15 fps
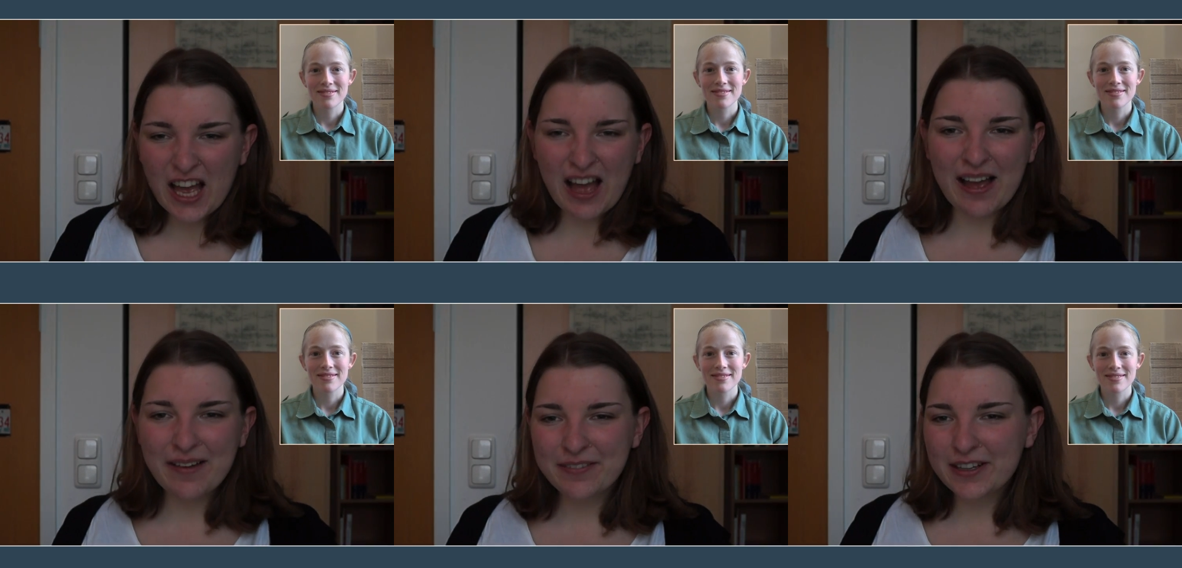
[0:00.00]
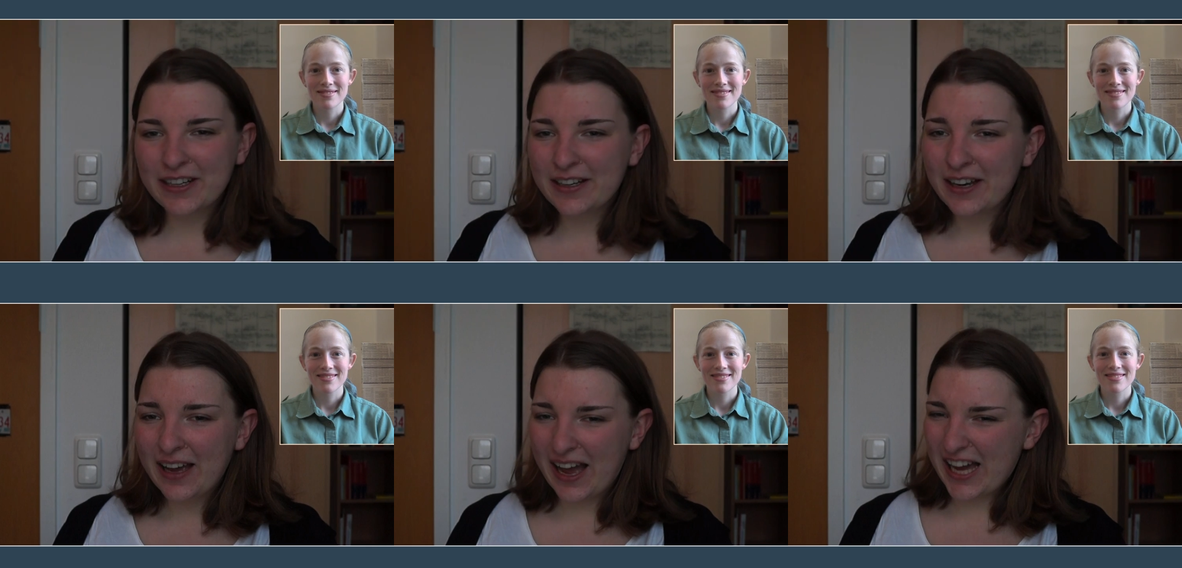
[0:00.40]
Speaker 1: i
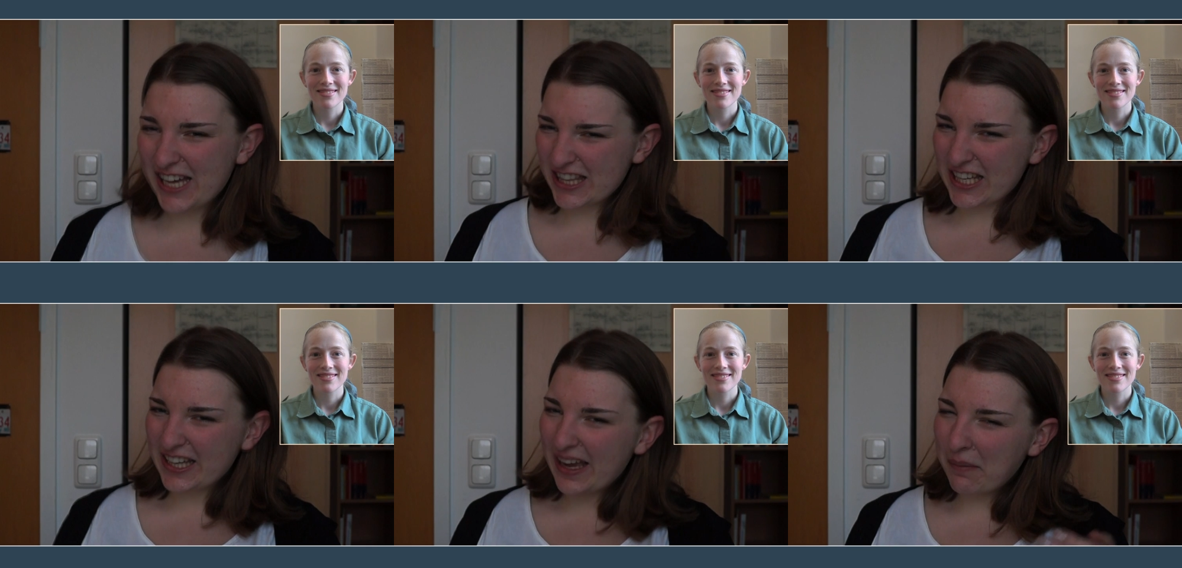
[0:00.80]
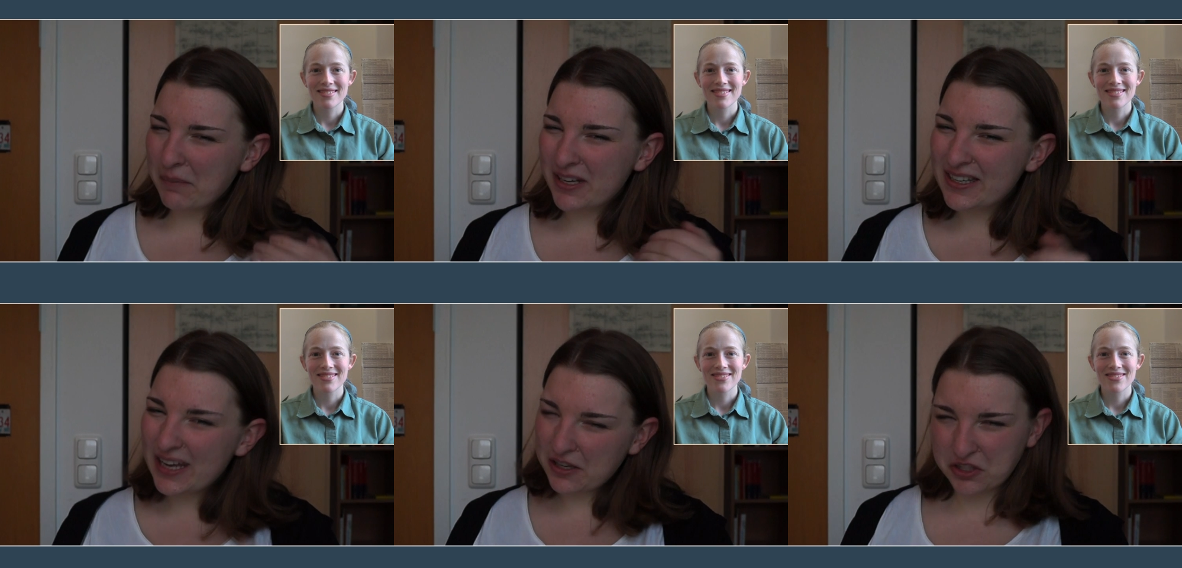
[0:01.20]
really i think i'm
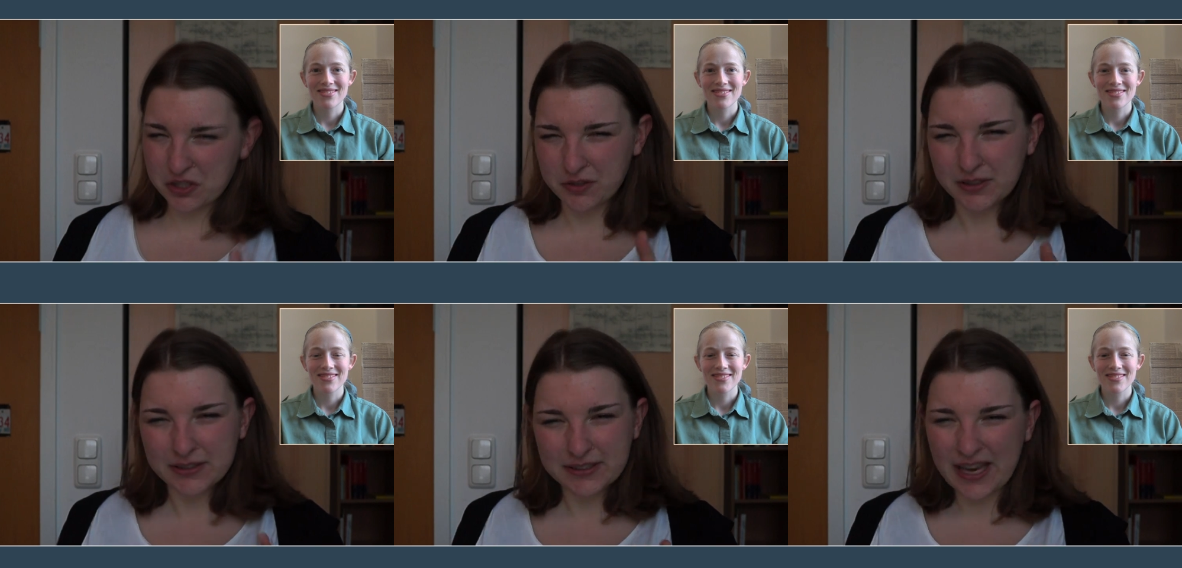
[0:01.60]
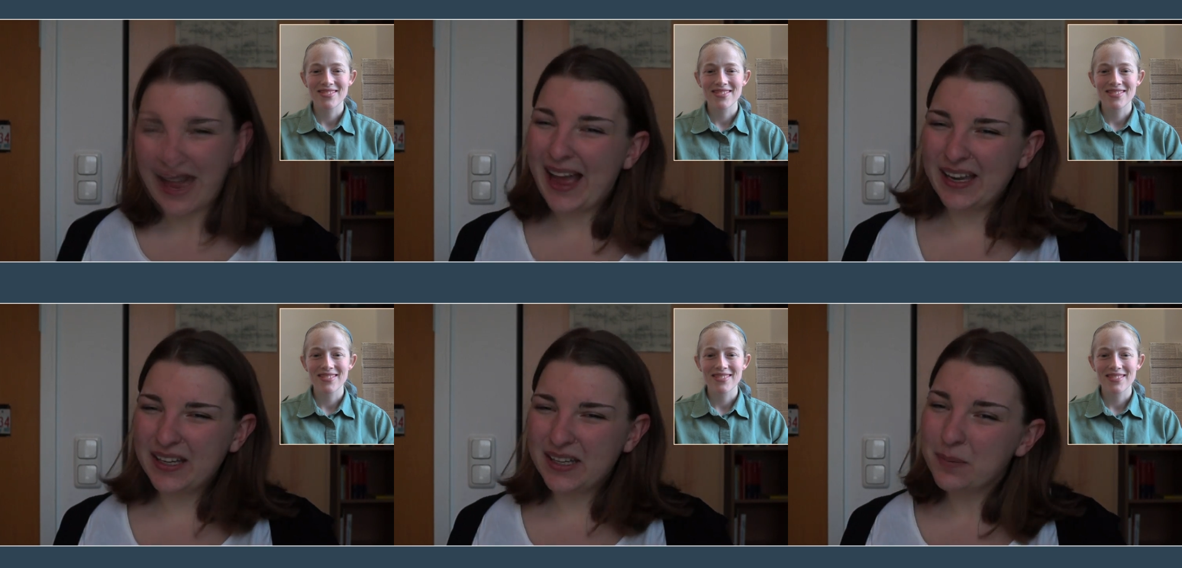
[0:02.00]
a natural
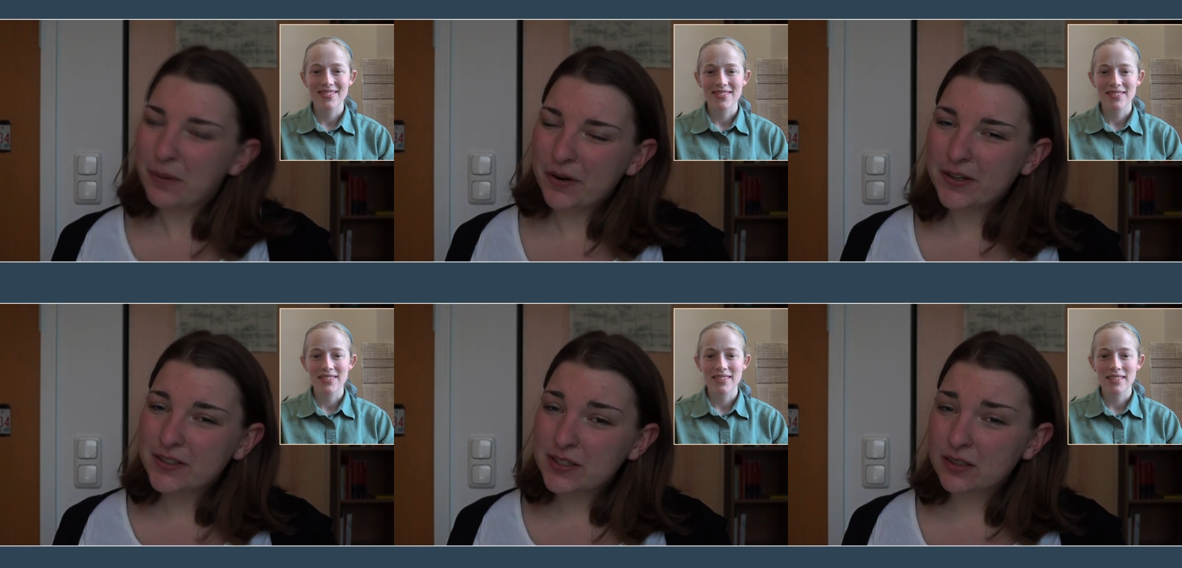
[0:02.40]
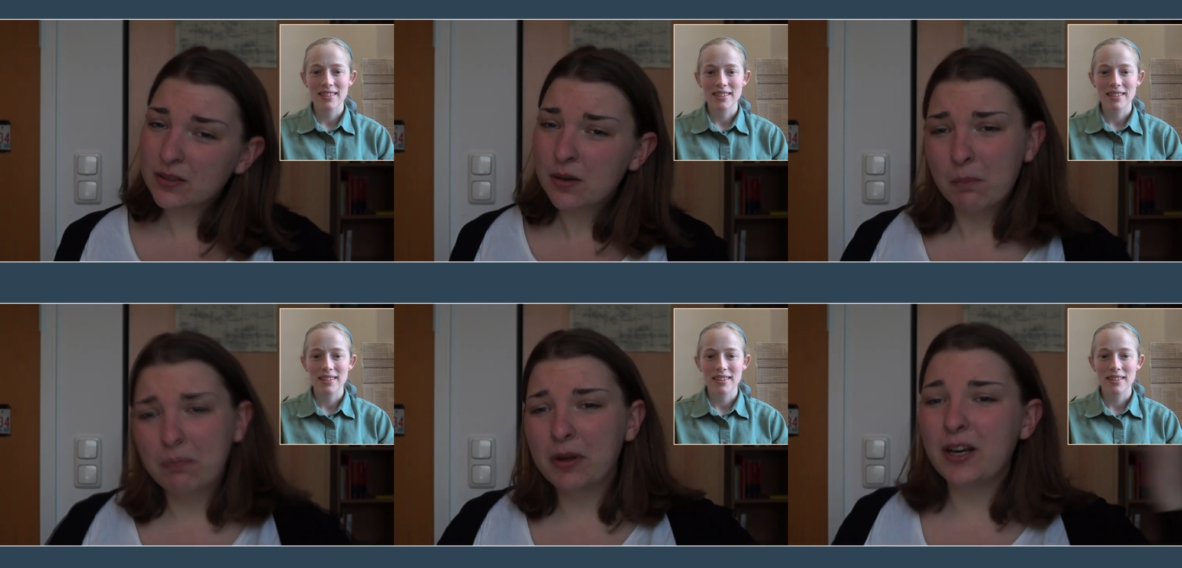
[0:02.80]
tidy
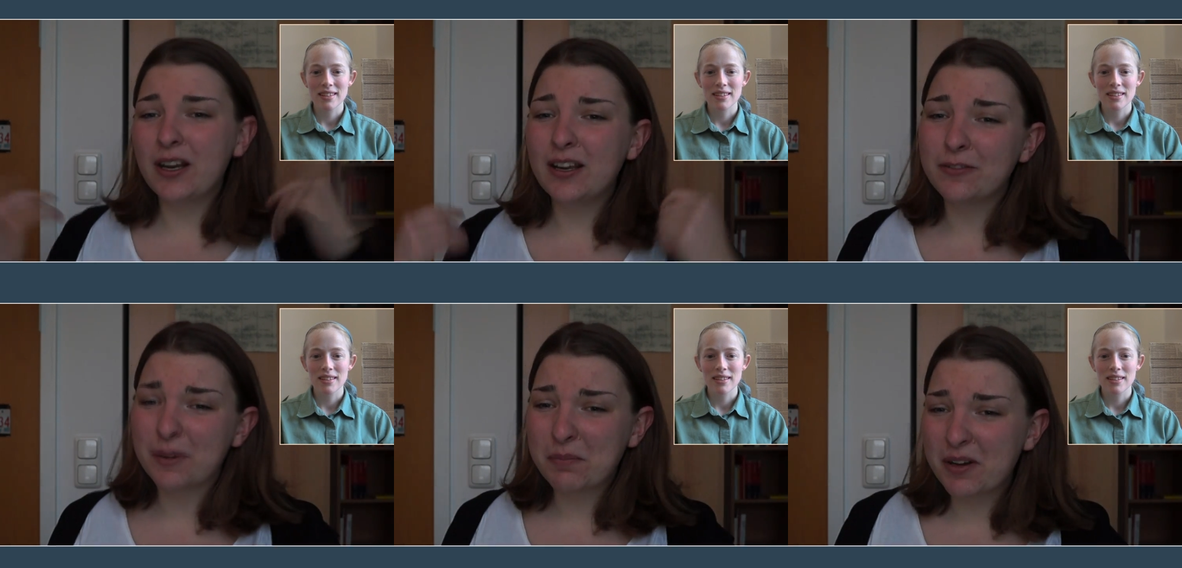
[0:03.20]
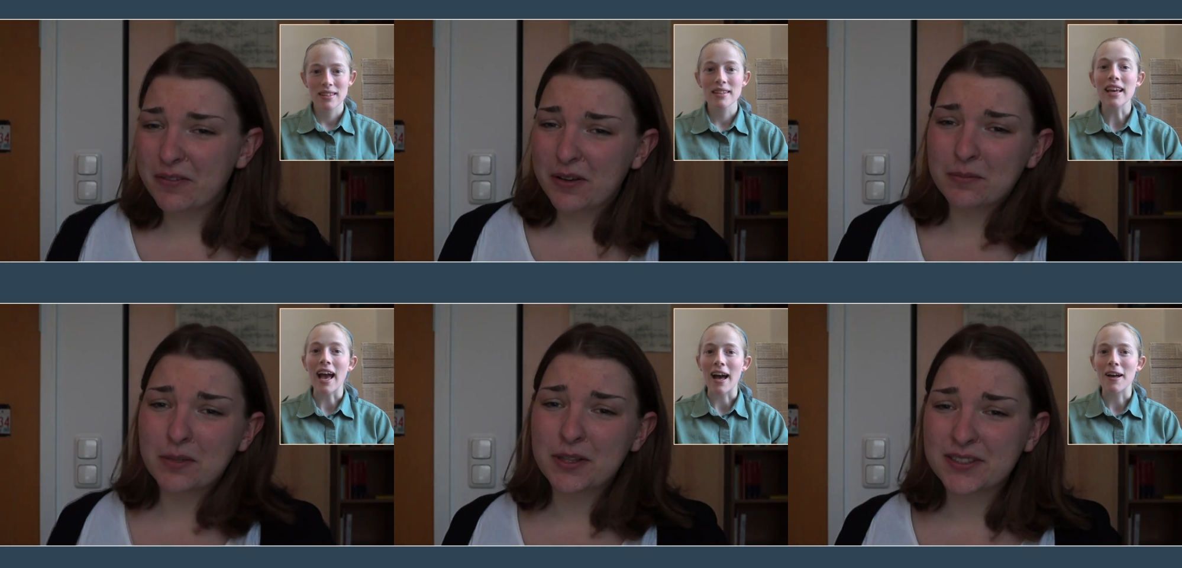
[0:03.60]
person but if i'm living yeah.